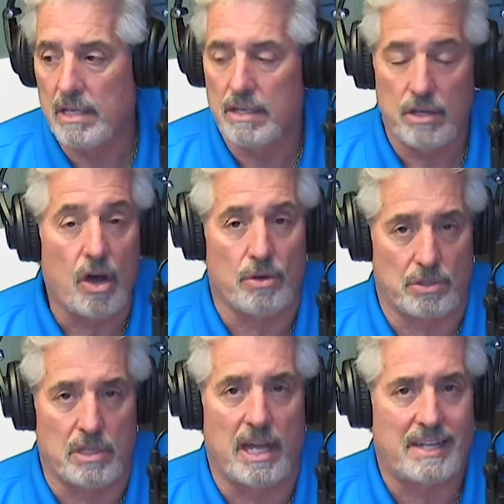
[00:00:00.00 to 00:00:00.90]
No,
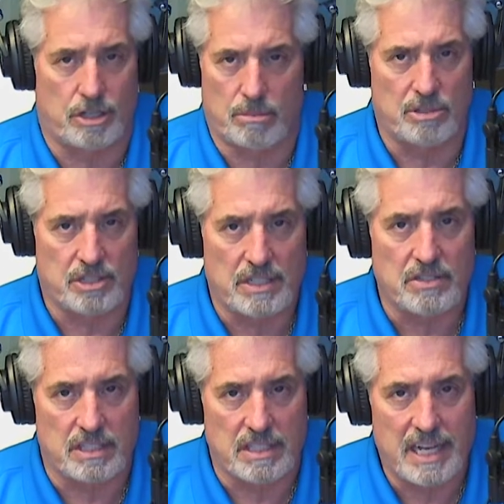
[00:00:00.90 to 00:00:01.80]
you'd like it almost
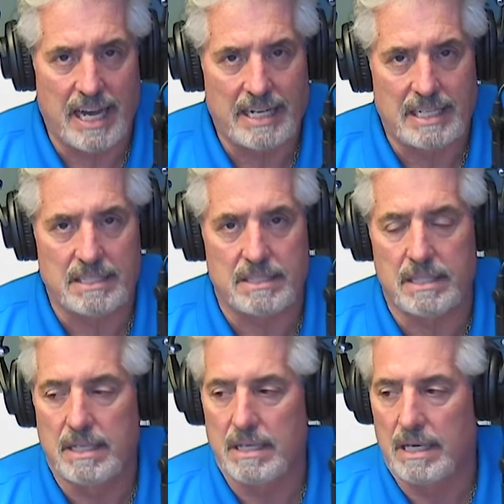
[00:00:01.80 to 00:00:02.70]
instantaneous,
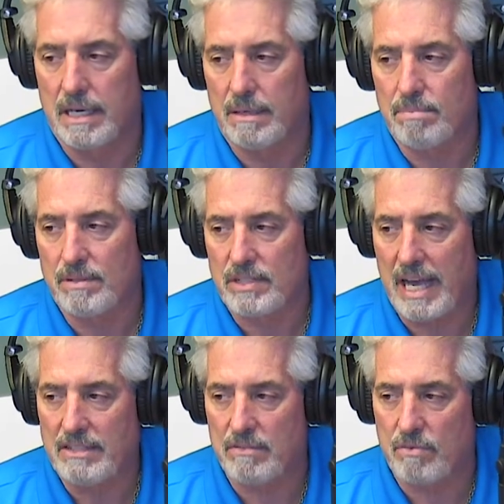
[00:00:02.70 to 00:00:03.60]
because
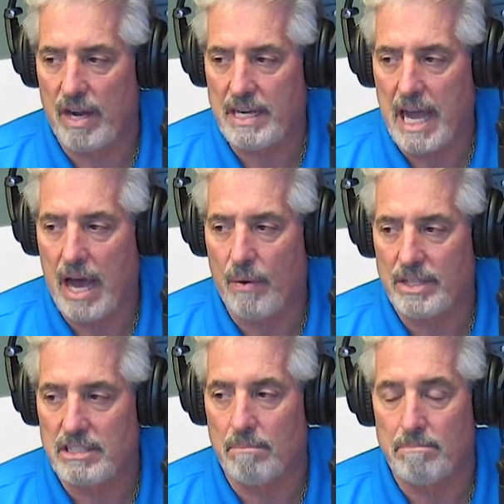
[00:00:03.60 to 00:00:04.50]
as of right now,
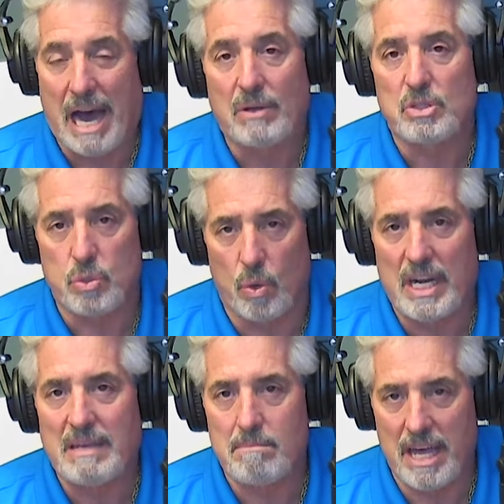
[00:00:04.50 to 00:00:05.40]
it's about
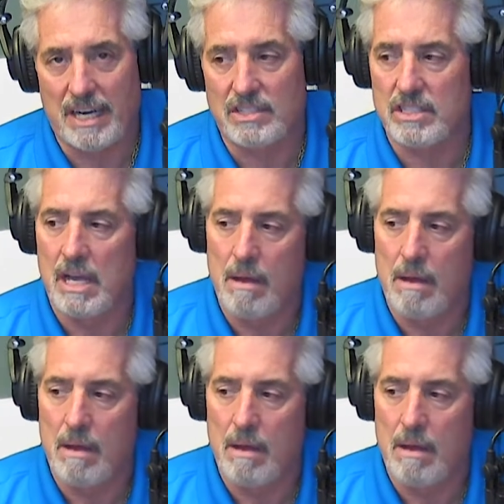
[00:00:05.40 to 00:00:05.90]
20 minutes.